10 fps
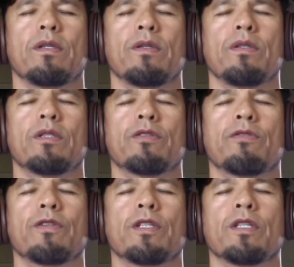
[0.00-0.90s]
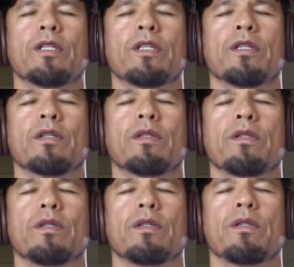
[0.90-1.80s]
we just feel
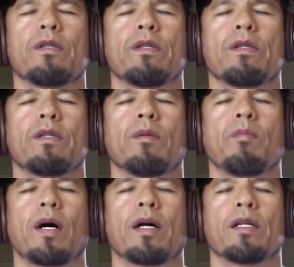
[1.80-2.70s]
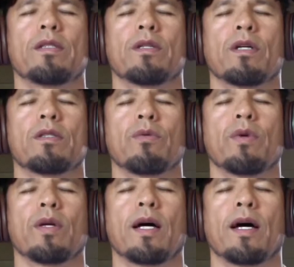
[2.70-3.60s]
the body start to
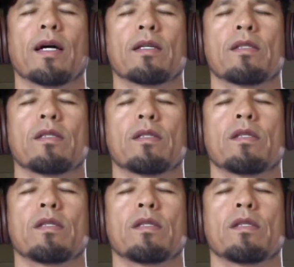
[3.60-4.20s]
relax.